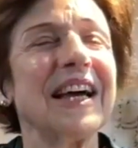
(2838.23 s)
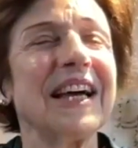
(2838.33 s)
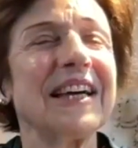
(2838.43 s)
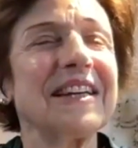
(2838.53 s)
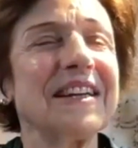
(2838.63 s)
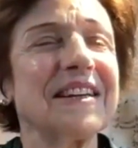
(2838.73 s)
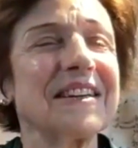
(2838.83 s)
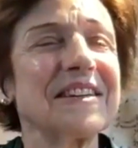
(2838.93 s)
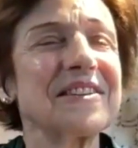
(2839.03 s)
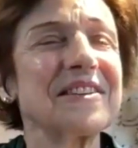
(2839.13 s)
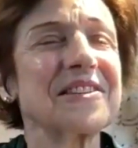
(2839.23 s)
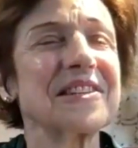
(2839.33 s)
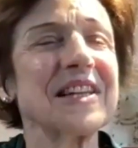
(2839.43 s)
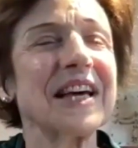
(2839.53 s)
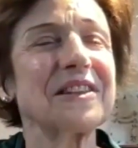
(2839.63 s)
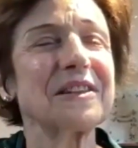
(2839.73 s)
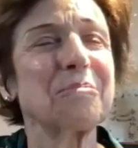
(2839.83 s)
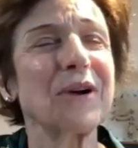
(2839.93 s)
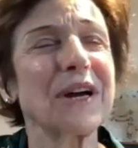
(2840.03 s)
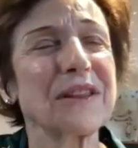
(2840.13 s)
And just let the
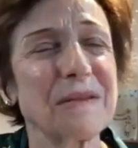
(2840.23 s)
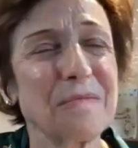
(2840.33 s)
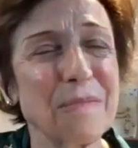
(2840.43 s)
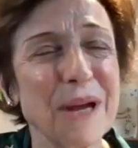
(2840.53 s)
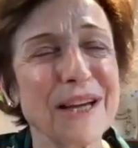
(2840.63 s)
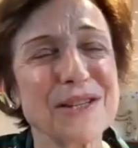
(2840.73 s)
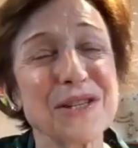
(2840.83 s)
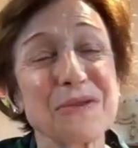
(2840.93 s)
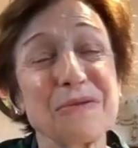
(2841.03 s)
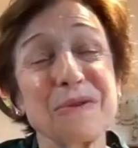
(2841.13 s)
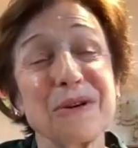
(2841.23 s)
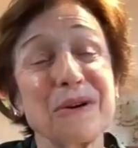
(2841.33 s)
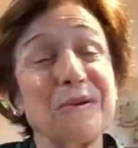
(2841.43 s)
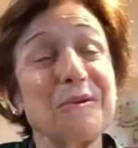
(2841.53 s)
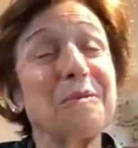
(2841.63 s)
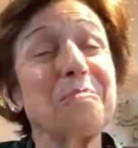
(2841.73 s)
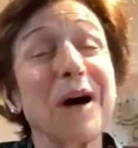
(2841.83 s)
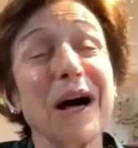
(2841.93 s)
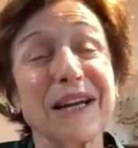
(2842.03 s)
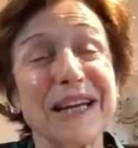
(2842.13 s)
breath pass through your whole
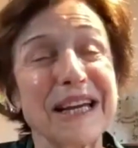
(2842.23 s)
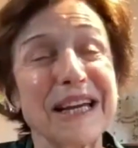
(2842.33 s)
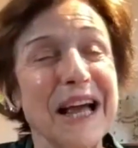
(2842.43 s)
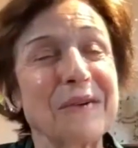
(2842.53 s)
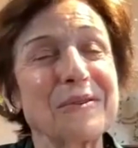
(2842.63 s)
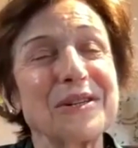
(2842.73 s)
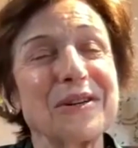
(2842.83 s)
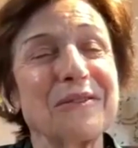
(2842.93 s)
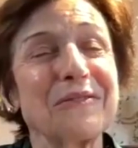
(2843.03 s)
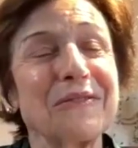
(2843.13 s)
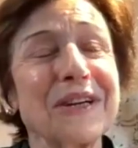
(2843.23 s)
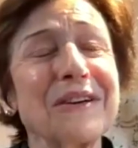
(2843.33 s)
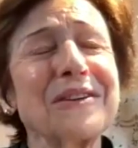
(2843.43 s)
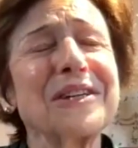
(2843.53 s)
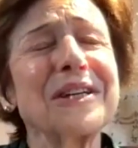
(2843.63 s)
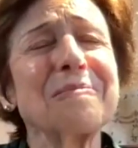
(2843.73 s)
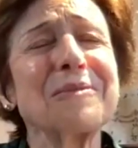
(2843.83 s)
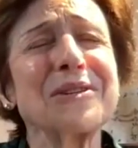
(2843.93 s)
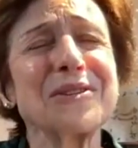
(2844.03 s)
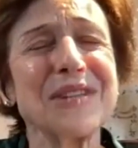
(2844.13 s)
body, out to your
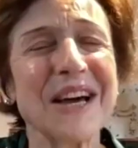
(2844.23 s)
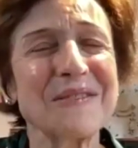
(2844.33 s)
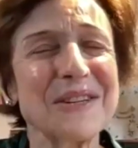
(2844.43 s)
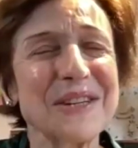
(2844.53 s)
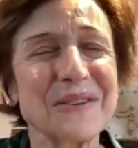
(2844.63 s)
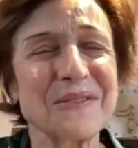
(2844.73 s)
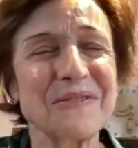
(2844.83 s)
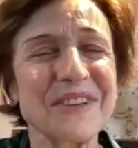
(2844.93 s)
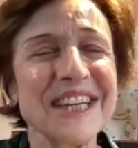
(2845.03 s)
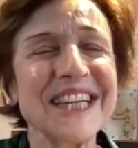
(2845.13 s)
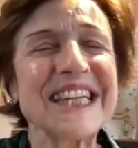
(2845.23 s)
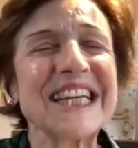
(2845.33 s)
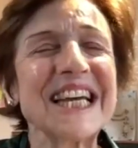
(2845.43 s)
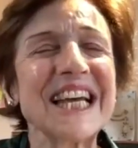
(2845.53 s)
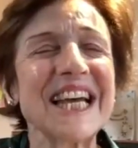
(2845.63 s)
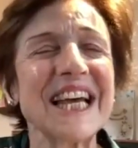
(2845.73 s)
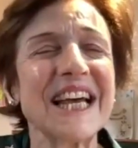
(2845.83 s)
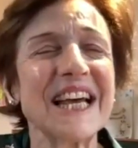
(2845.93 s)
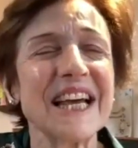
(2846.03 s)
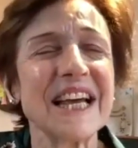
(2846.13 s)
fingertips, down to your feet.
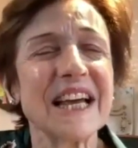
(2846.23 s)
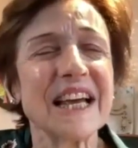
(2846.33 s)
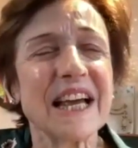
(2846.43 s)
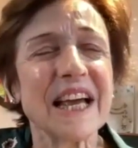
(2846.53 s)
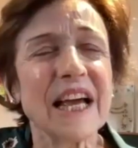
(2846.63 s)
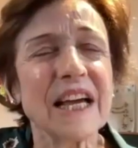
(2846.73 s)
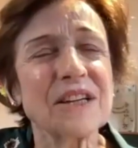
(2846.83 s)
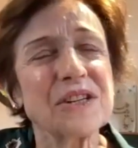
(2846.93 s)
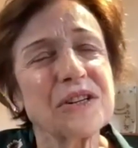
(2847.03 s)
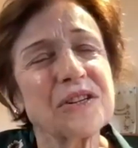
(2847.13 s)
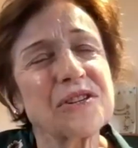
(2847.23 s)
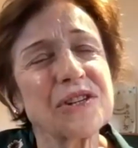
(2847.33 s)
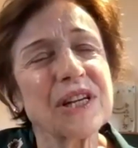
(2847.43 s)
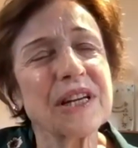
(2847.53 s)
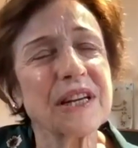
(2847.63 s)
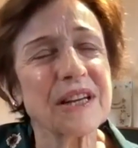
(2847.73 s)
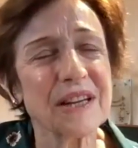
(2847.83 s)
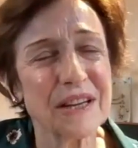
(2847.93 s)
And just see